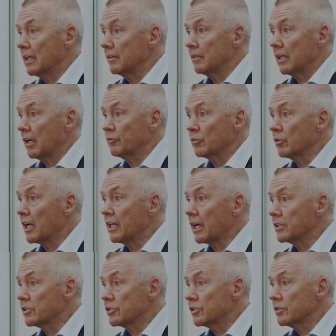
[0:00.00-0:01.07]
have the right
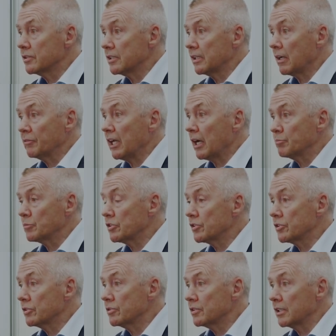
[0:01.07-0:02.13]
attitude and have the
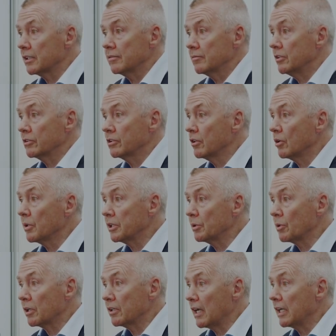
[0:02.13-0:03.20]
aptitude, and you can go
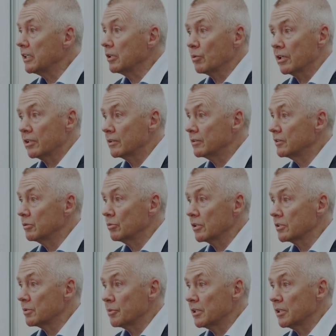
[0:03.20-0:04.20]
anywhere you want to be.